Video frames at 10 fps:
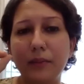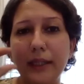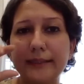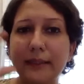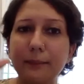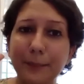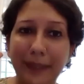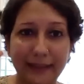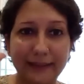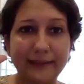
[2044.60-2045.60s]
it's a
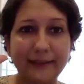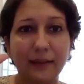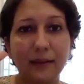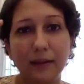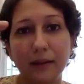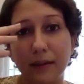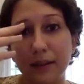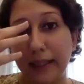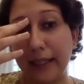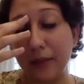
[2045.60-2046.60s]
mix,
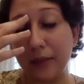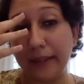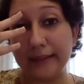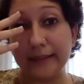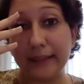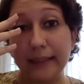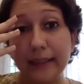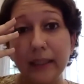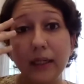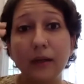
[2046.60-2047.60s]
correct? We
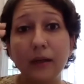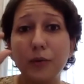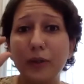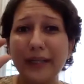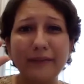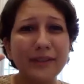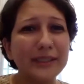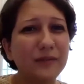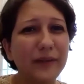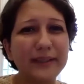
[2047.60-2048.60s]
see you could even
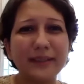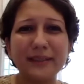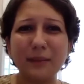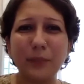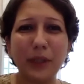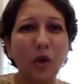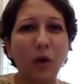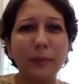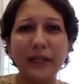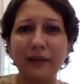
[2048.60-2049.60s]
just fix a simple
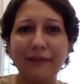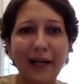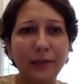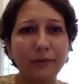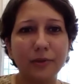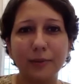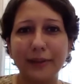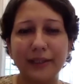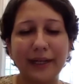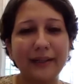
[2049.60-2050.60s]
nominal value to
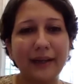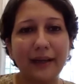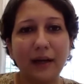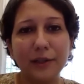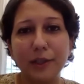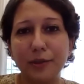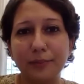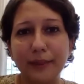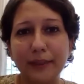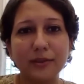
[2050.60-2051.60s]
it, right? Like 100
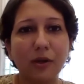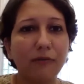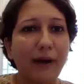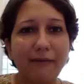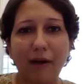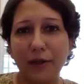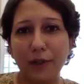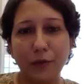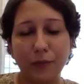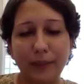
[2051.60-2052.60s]
rupees or
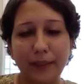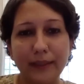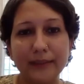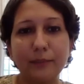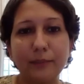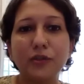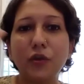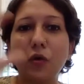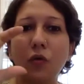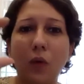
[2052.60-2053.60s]
500 rupees, because
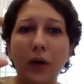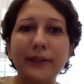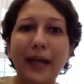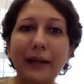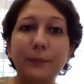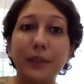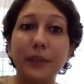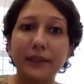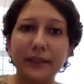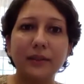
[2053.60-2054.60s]
you don't want that
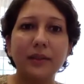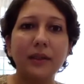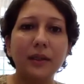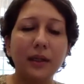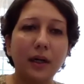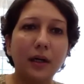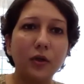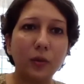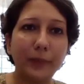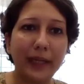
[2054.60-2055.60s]
burden
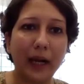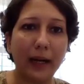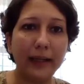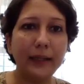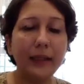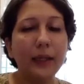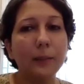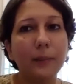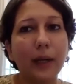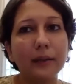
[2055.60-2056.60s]
to be high.
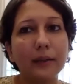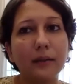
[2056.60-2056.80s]
But